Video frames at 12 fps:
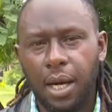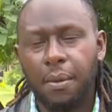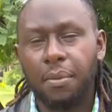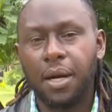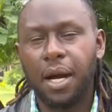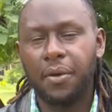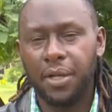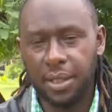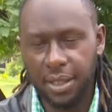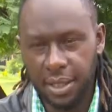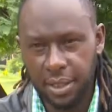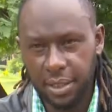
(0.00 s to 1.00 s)
I'm
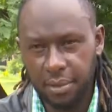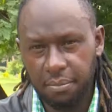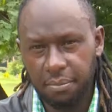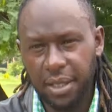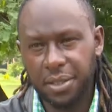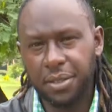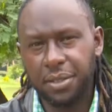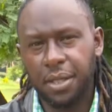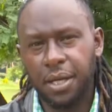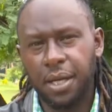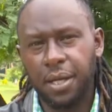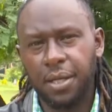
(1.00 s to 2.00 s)
currently based
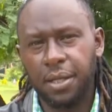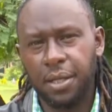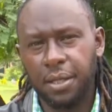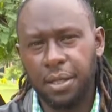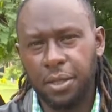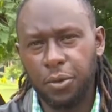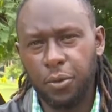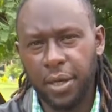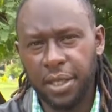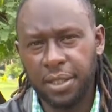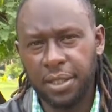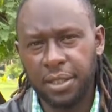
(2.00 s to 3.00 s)
in the
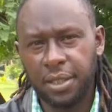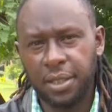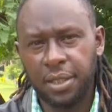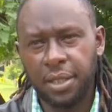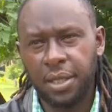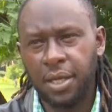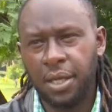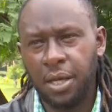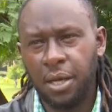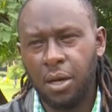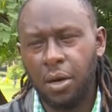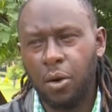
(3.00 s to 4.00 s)
US,
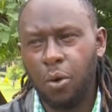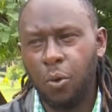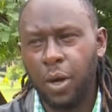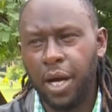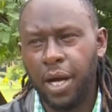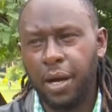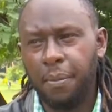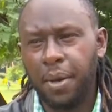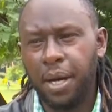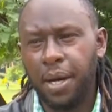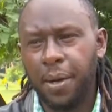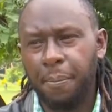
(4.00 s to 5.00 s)
where I'm
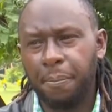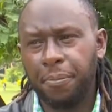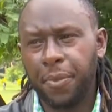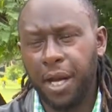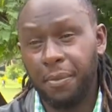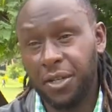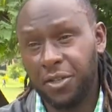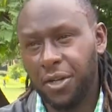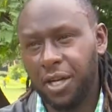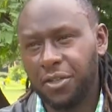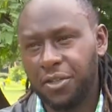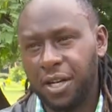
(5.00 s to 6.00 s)
a
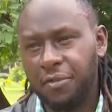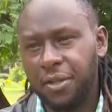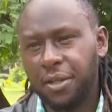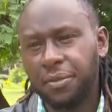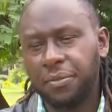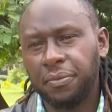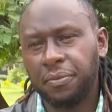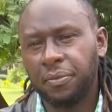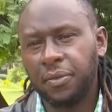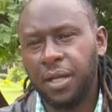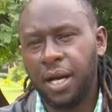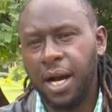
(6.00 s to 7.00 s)
truck driver.
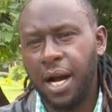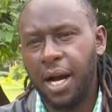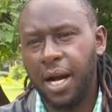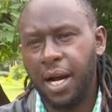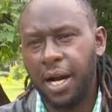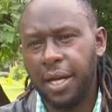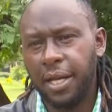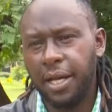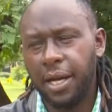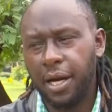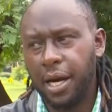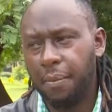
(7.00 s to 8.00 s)
I
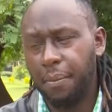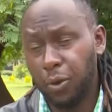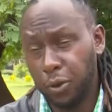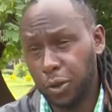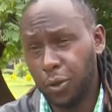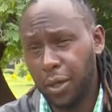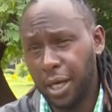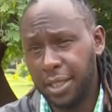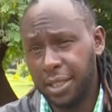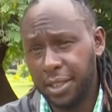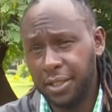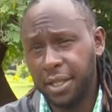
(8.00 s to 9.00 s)
am also a
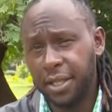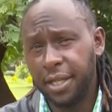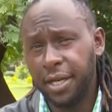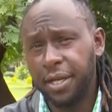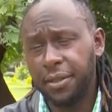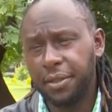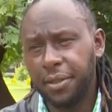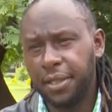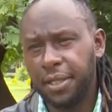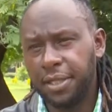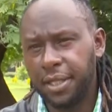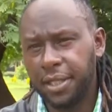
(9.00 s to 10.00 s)
DJ there in
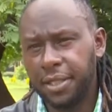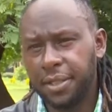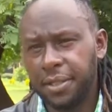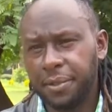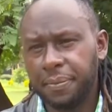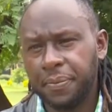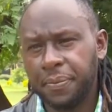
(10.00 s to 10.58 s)
the States.